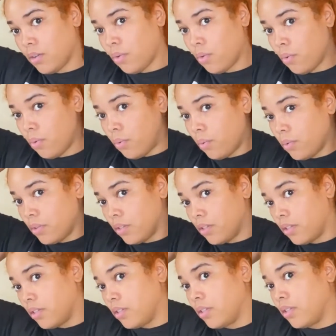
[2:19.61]
Ooh.
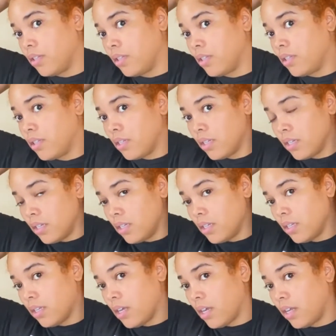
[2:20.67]

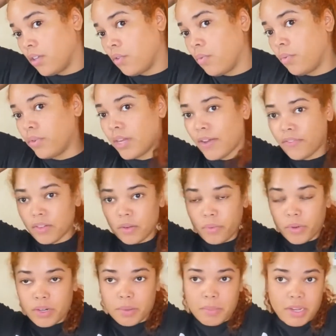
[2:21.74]
Yeah, you definitely want
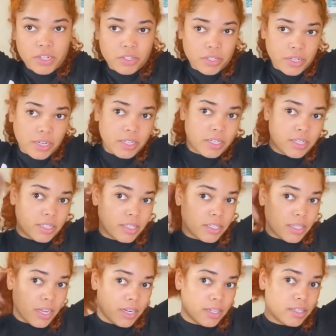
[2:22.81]
to make sure that it is
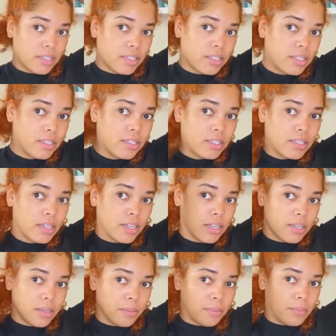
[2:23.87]
kind
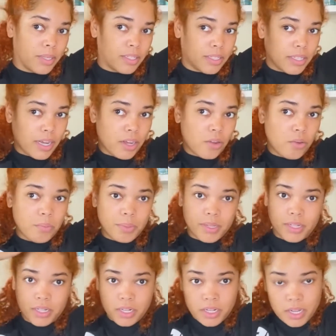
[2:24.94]
of untangled, but
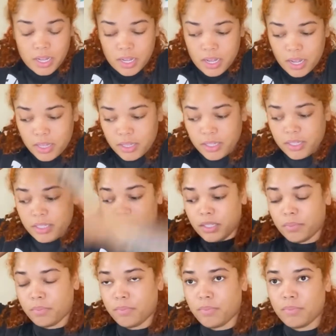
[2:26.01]
this is
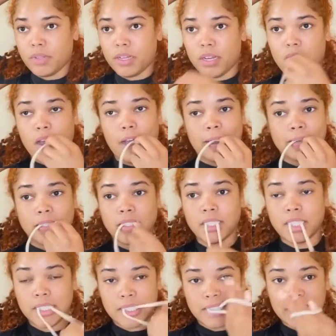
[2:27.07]
a
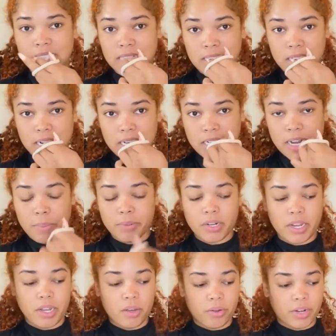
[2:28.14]
couple day
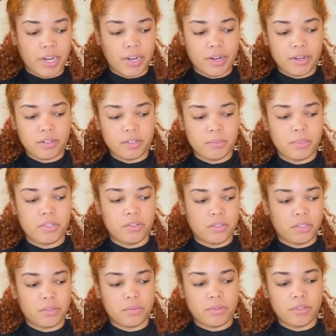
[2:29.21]
old hair. I'm gonna use this
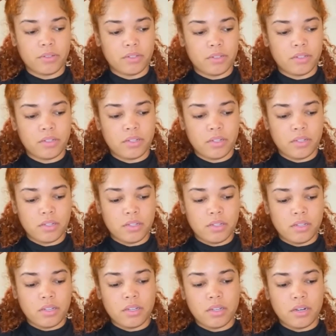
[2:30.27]
one,
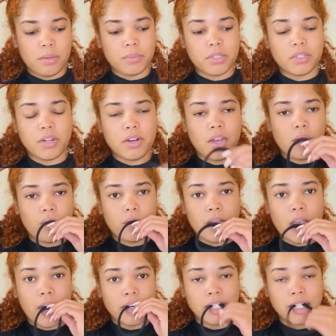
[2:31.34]
and I'm gonna start off with